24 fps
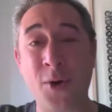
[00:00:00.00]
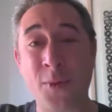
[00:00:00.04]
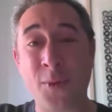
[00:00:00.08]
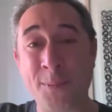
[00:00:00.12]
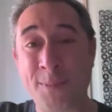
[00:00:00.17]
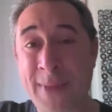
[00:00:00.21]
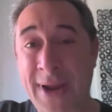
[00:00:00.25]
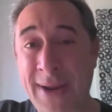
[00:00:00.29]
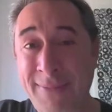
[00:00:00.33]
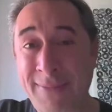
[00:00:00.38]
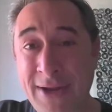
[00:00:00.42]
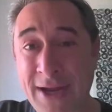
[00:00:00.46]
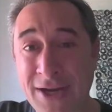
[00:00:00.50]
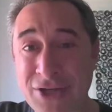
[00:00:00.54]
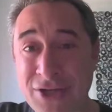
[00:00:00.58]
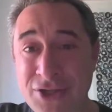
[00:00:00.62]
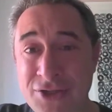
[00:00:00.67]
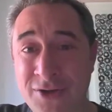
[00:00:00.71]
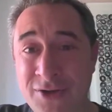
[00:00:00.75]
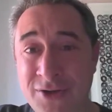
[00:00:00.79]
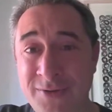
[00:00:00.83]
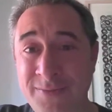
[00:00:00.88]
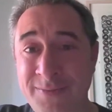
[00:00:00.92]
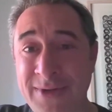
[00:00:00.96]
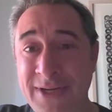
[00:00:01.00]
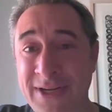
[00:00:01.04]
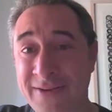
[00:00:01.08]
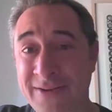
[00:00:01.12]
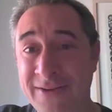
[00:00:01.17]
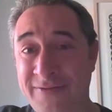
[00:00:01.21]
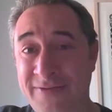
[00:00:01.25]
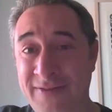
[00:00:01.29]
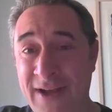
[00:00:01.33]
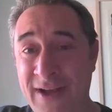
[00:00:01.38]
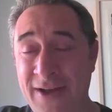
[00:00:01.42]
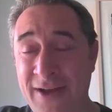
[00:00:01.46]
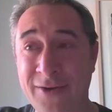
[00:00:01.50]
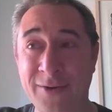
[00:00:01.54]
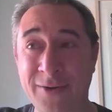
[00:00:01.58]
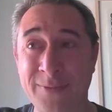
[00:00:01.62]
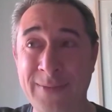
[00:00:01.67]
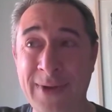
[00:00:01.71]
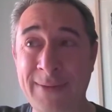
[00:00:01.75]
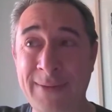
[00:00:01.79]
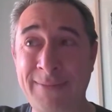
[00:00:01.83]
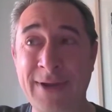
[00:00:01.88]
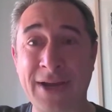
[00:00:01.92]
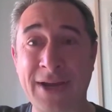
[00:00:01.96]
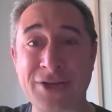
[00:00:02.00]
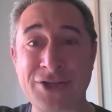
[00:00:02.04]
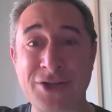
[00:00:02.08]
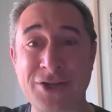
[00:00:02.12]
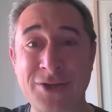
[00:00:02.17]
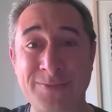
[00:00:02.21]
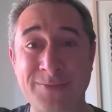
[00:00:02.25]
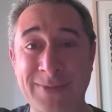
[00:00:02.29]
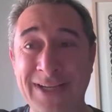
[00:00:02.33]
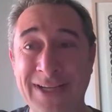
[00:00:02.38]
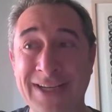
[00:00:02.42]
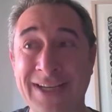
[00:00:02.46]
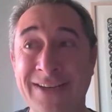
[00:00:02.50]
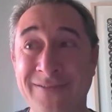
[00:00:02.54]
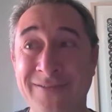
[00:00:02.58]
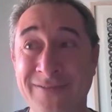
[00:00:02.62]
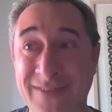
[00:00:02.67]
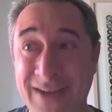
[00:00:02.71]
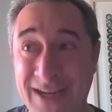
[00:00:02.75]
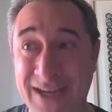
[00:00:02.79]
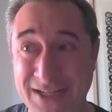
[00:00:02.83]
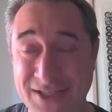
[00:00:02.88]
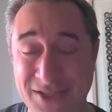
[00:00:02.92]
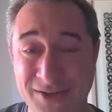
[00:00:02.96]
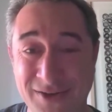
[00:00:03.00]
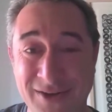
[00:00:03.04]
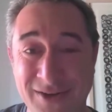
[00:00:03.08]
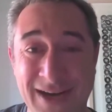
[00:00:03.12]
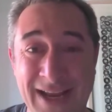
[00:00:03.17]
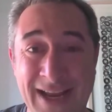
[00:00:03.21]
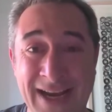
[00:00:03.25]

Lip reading: maybe I shouldn't be a founder. Maybe I should be an investor.